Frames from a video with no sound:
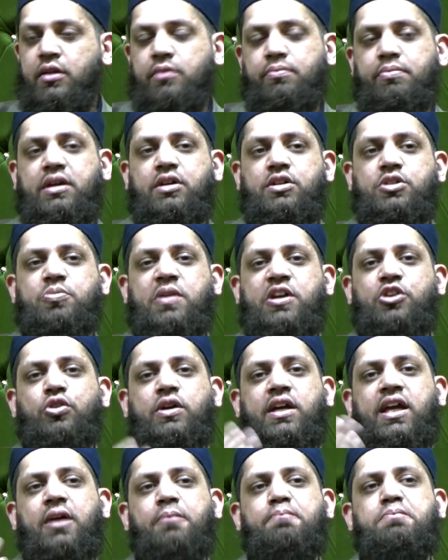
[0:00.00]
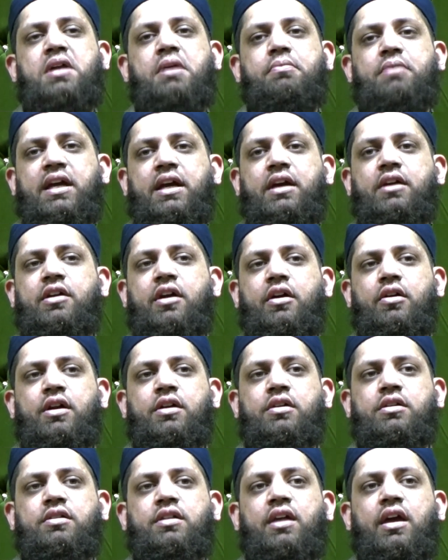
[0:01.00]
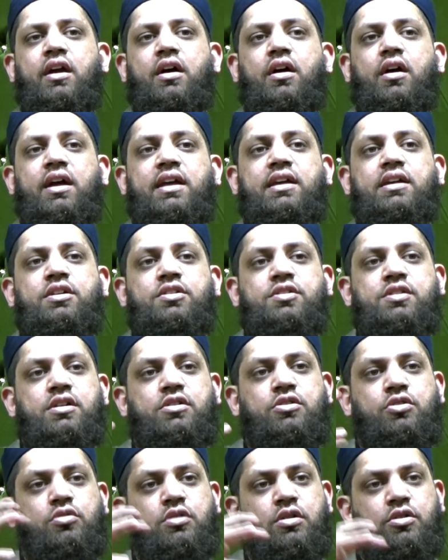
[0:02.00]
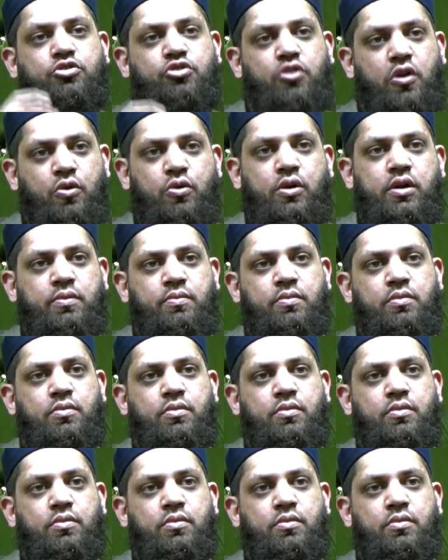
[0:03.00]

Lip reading: Because when you keep them ignorant, they are easier to control.